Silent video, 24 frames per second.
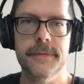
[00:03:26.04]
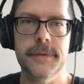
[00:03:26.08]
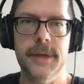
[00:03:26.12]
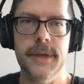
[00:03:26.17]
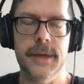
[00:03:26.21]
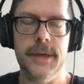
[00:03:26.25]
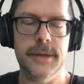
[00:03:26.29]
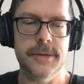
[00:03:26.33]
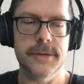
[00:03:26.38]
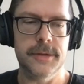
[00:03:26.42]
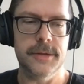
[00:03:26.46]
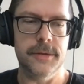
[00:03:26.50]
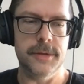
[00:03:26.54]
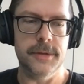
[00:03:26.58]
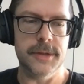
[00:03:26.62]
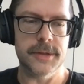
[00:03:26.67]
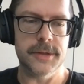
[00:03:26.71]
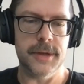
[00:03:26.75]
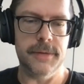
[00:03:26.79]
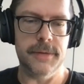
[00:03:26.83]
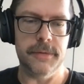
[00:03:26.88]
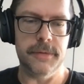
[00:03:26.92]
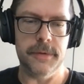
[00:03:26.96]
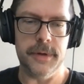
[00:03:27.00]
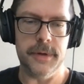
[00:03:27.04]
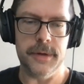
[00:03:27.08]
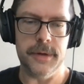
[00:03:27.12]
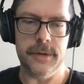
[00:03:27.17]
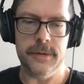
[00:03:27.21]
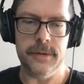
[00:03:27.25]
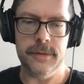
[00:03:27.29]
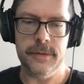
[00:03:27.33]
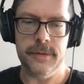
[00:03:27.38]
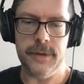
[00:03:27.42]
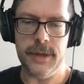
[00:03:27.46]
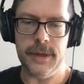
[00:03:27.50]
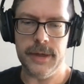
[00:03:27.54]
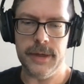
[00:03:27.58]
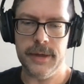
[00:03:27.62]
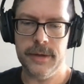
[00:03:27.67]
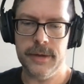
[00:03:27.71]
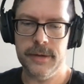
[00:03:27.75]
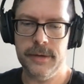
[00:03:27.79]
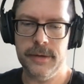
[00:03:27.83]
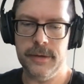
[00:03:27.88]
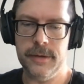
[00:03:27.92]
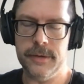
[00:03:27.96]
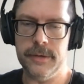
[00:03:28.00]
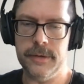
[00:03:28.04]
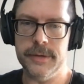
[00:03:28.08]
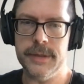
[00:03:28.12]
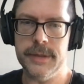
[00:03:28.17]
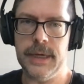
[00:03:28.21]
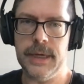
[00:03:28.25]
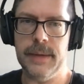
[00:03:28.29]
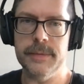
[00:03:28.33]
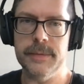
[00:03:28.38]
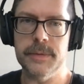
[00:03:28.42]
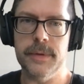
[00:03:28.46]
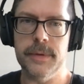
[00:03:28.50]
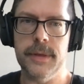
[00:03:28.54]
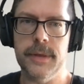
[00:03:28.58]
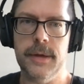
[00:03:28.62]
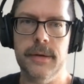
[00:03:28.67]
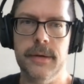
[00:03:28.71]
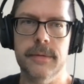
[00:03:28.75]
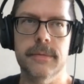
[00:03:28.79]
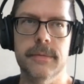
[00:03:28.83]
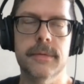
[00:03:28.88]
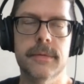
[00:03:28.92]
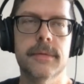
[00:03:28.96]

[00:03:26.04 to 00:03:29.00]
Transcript: Yeah, so discovering like kernel types without.